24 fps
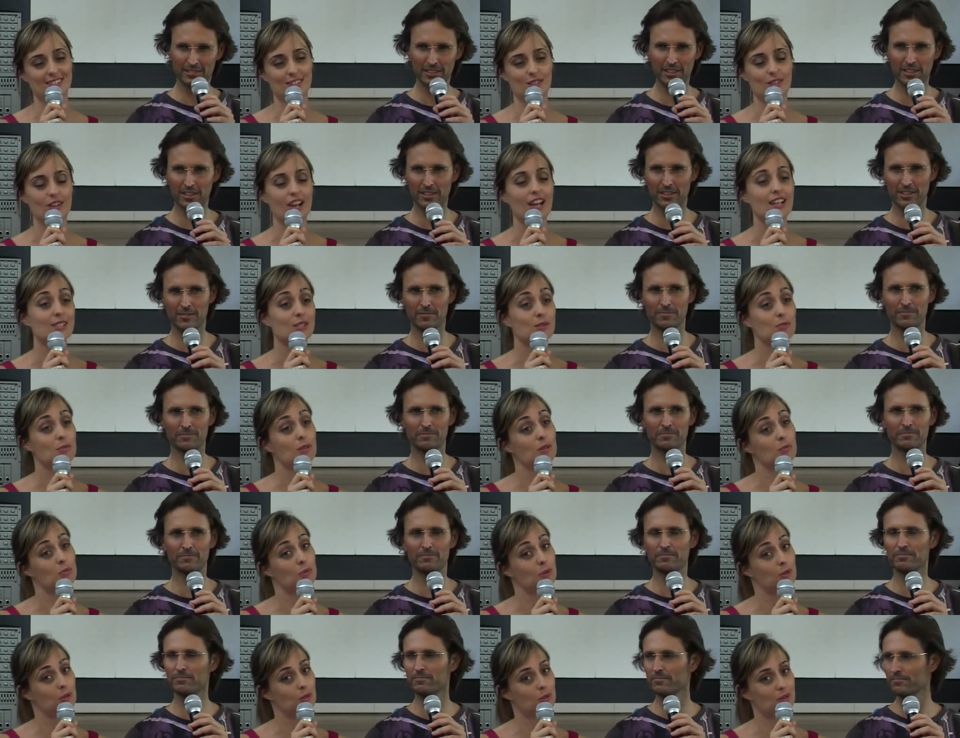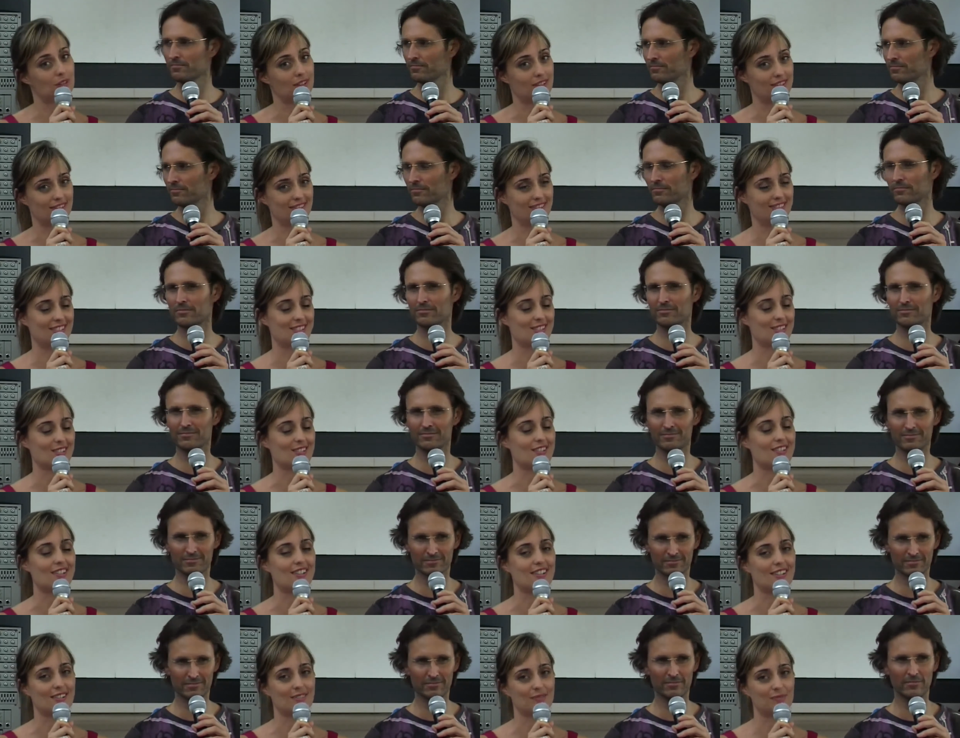Speaker 1: So it has to be a pure
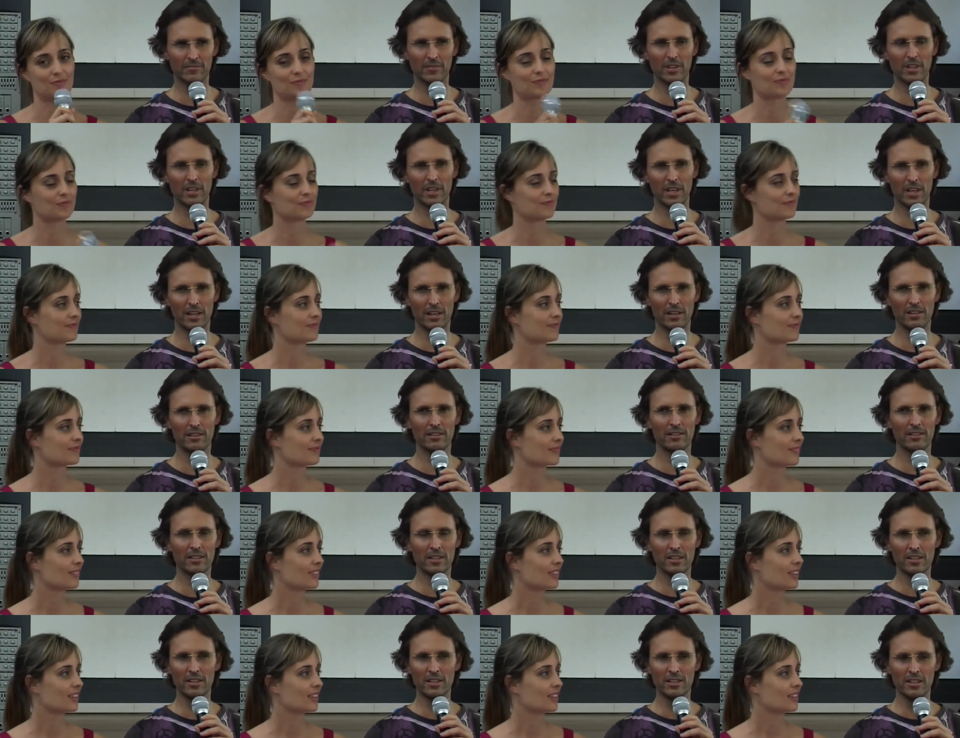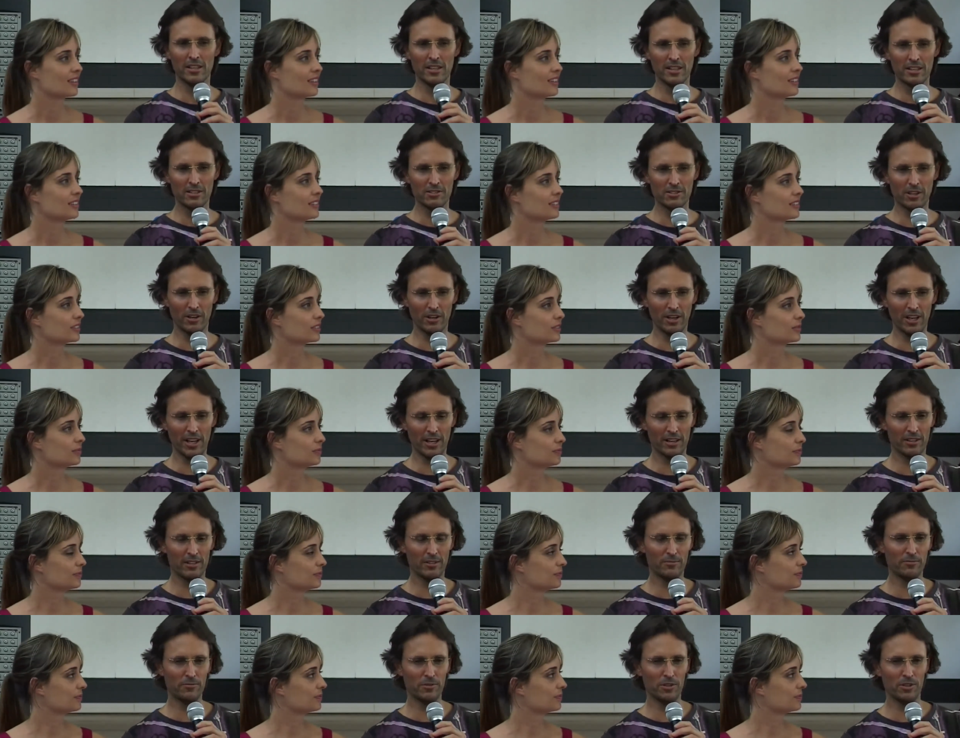desire. So
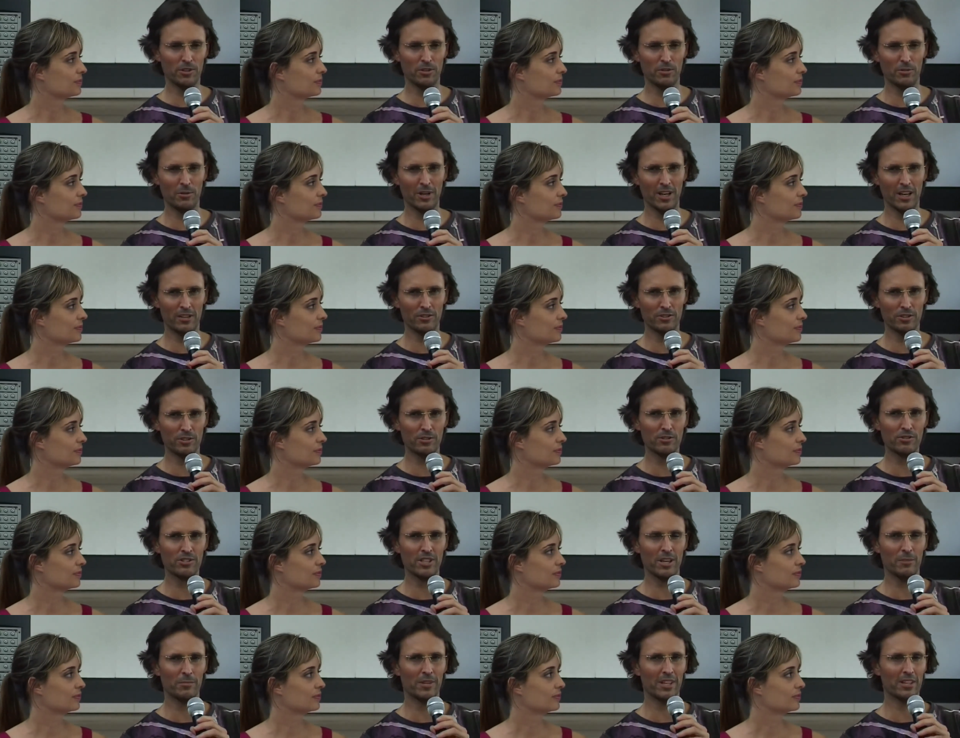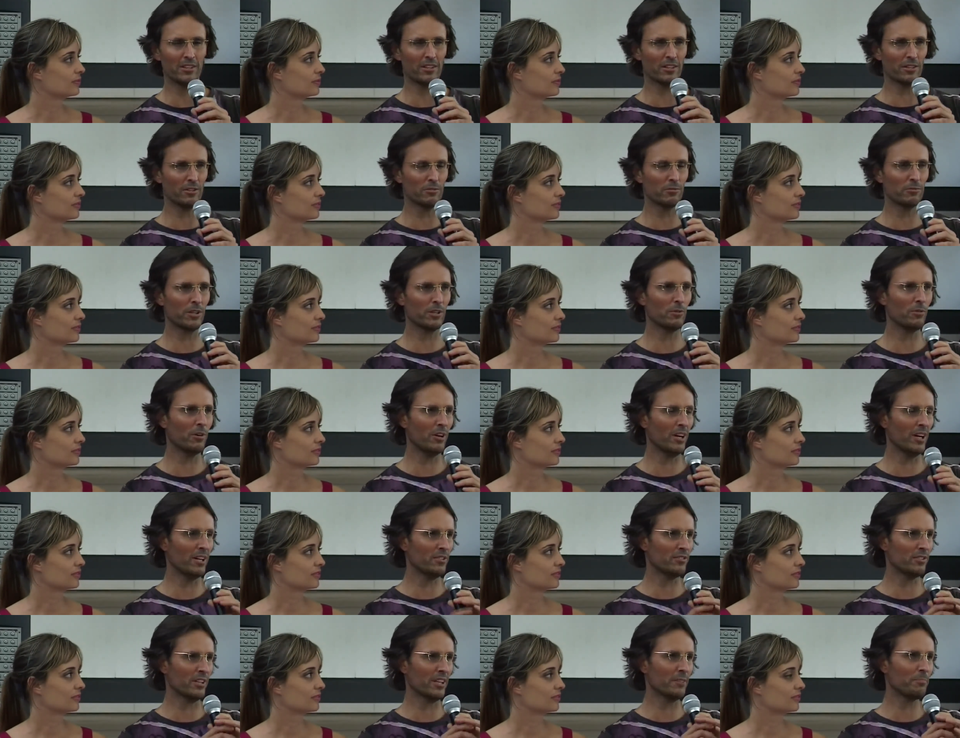like if you do something that
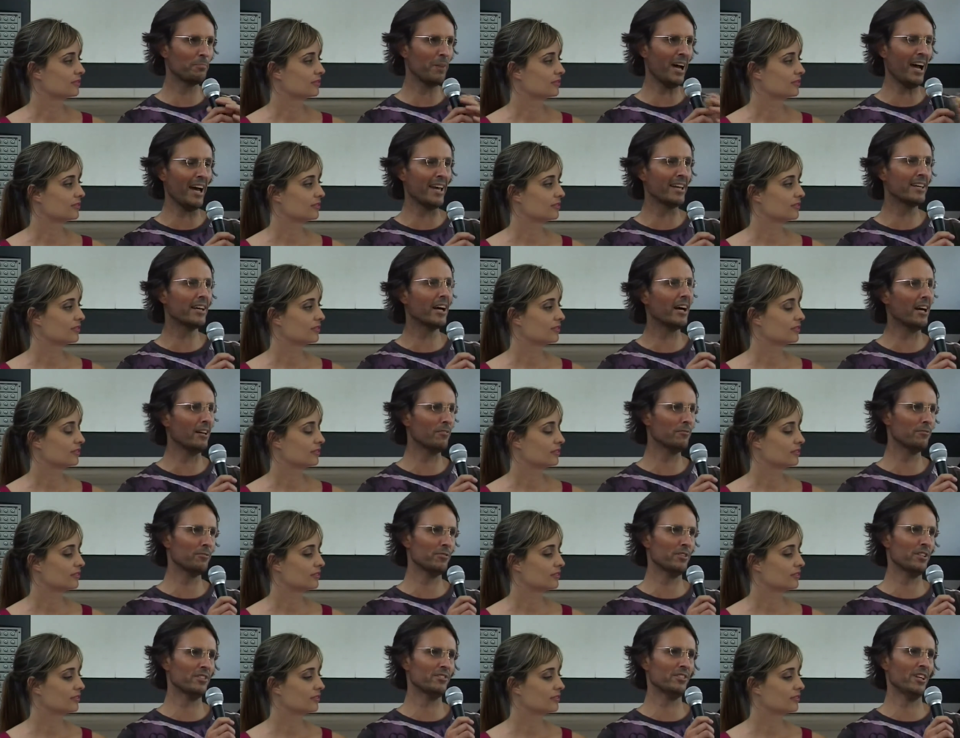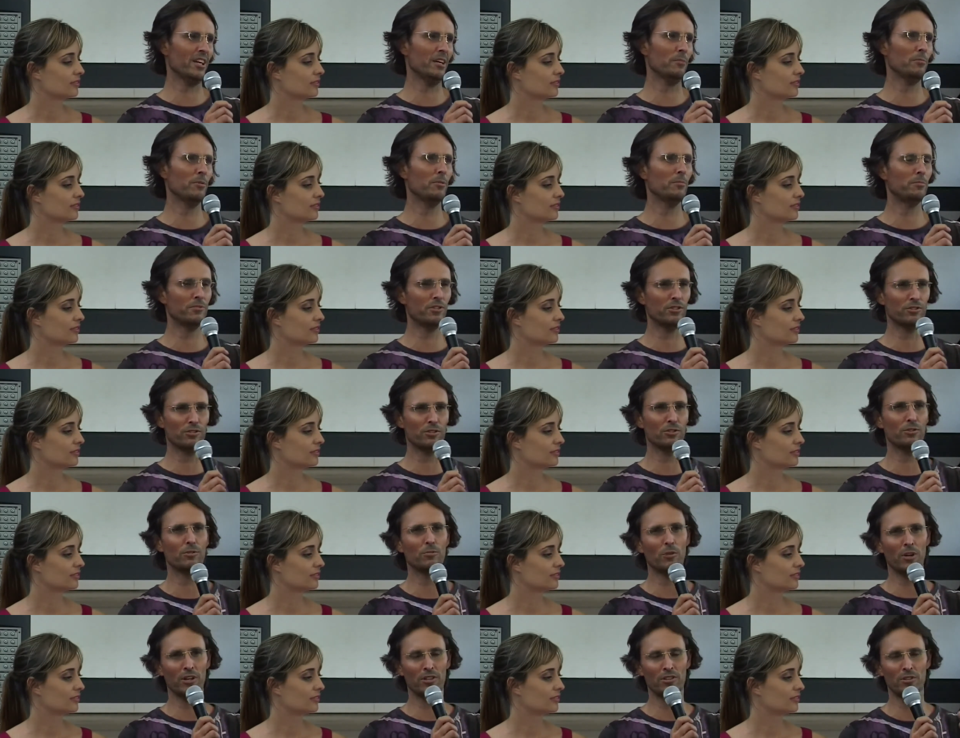requires a pay cut, for example, to
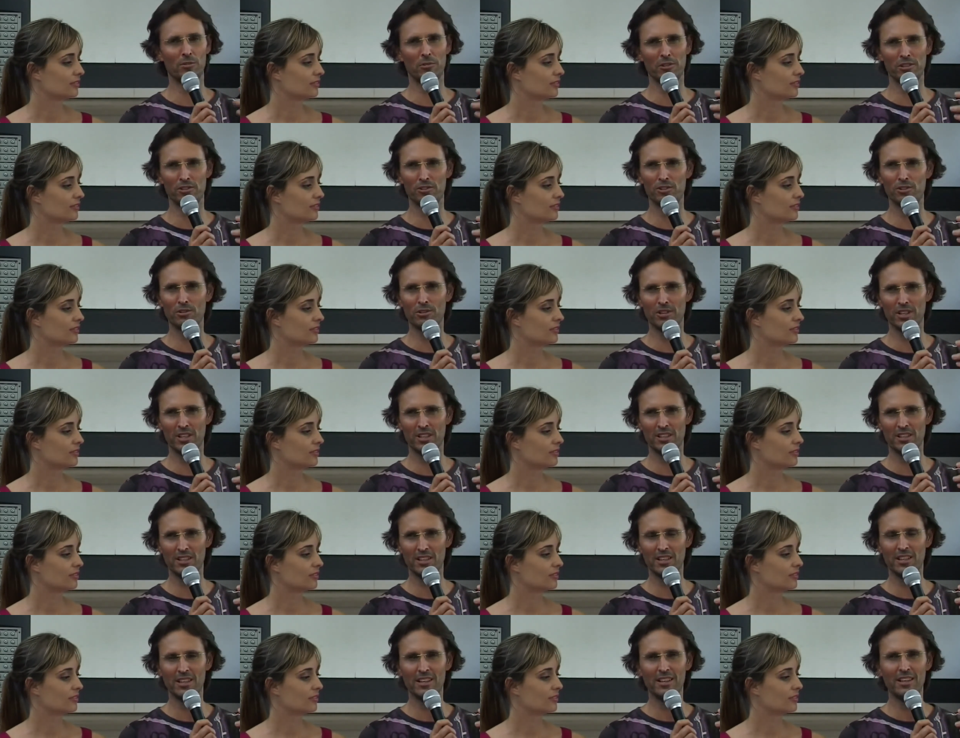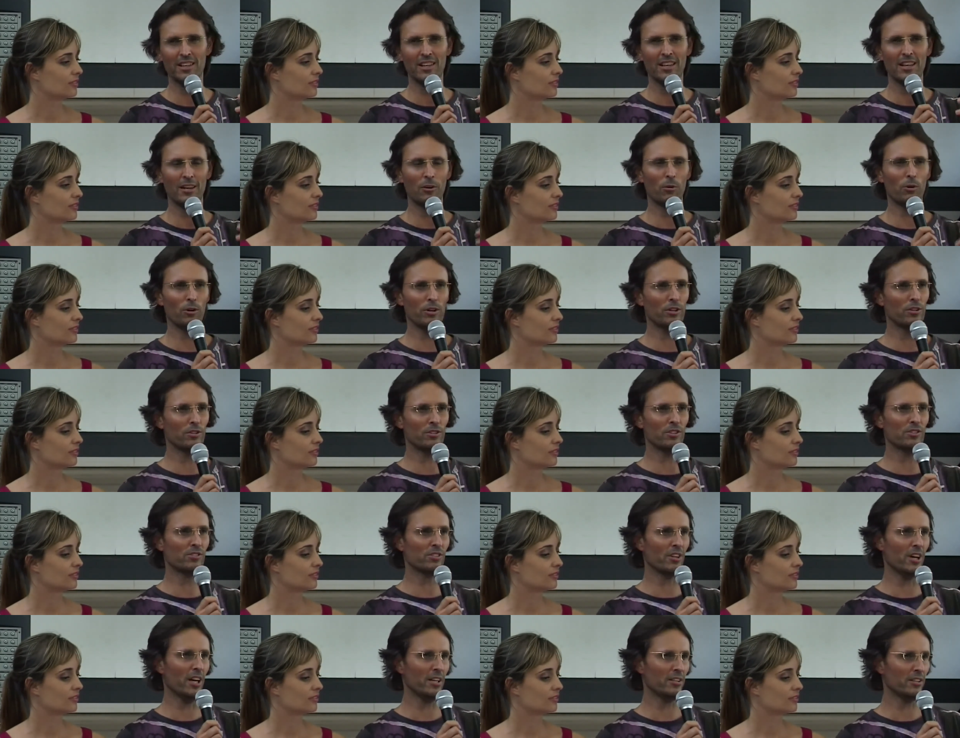do what you enjoy, or you
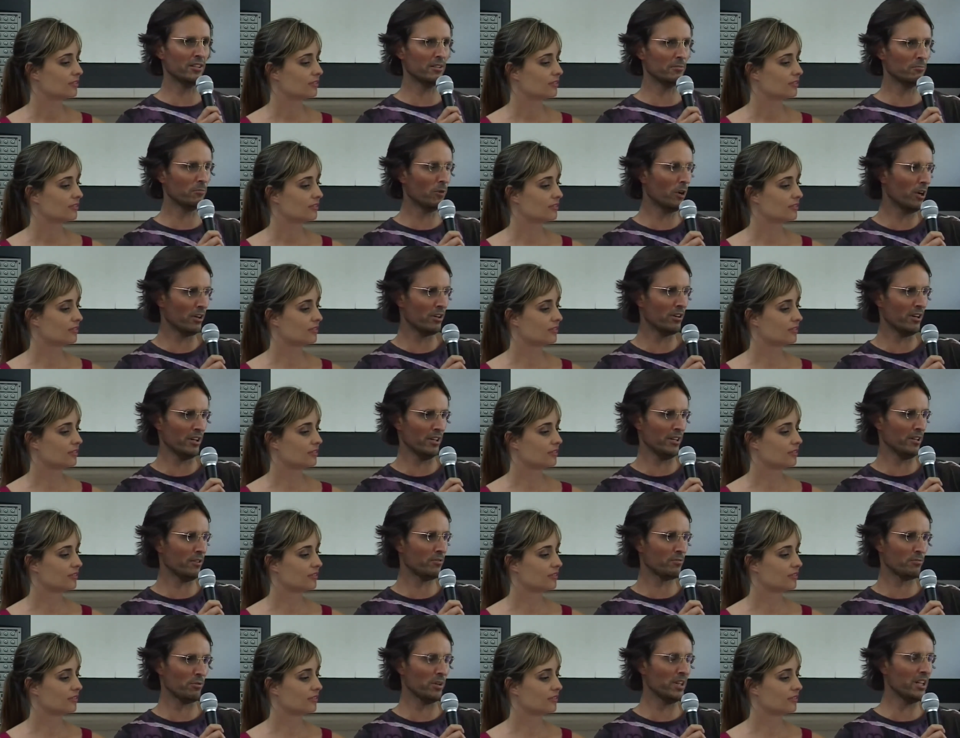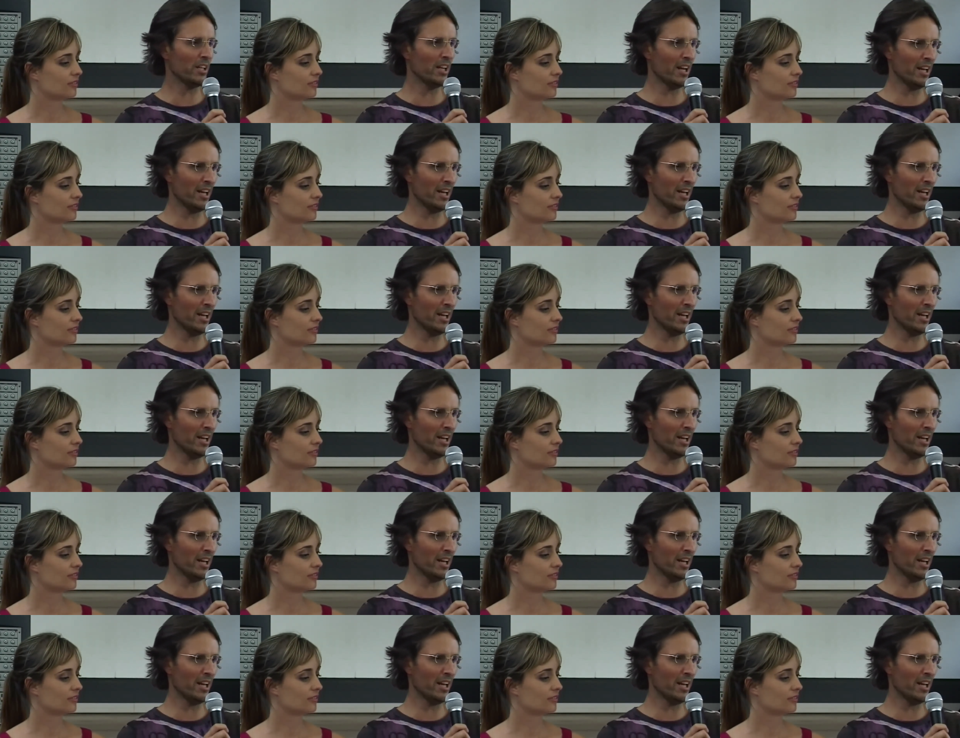decide to work only 3